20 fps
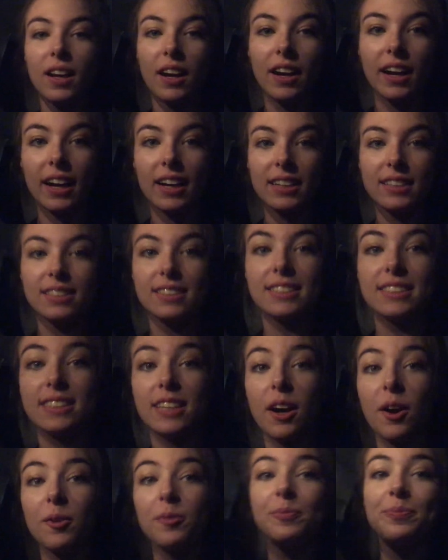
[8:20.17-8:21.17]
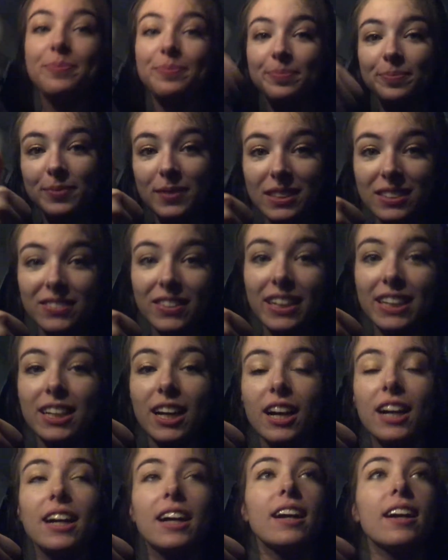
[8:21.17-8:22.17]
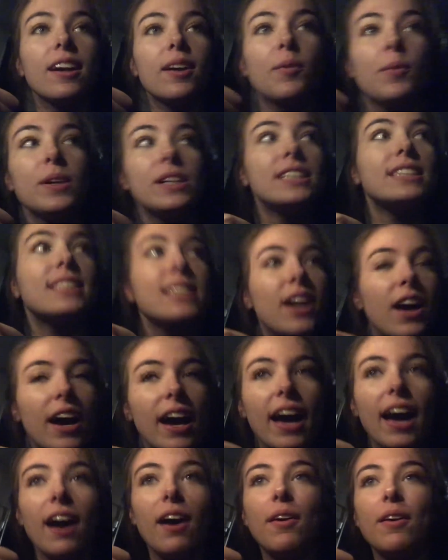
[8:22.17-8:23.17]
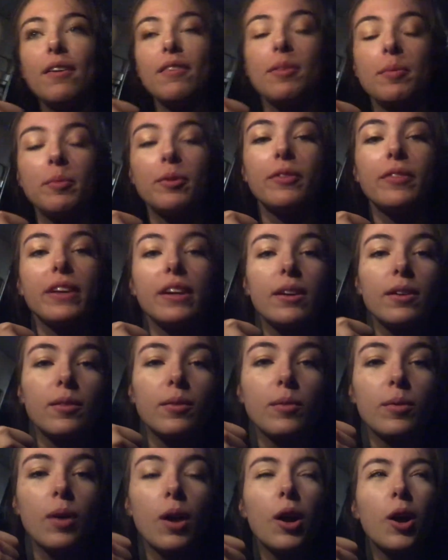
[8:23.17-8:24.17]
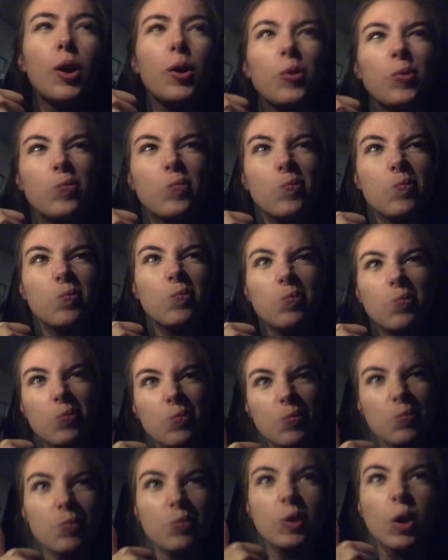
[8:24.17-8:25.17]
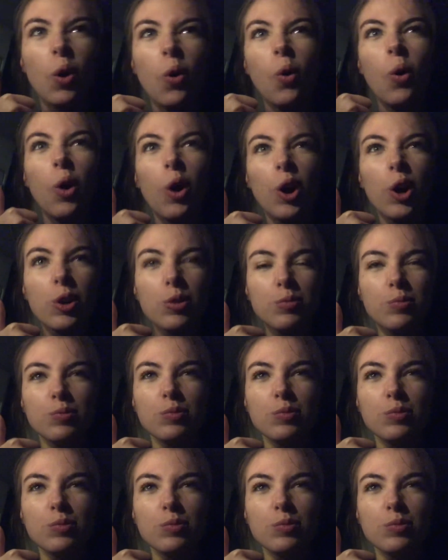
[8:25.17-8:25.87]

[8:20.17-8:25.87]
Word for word: Okay, so it's very dark. We just got out of the movie. Car. Car.